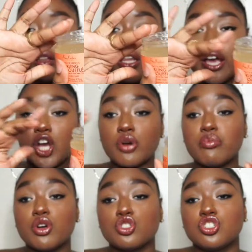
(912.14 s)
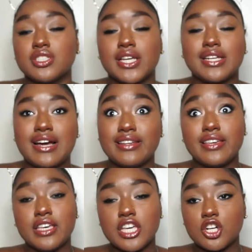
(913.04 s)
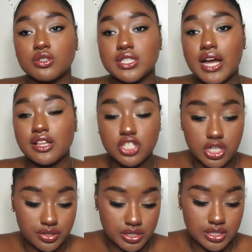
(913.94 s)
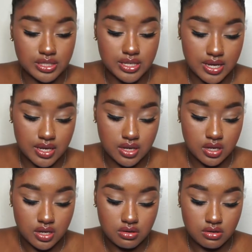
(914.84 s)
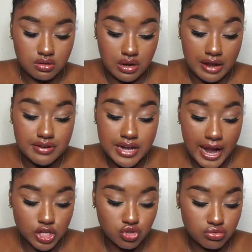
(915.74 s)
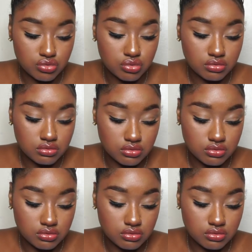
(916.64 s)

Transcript: like commercial gel like not like eco style gel this is like a natural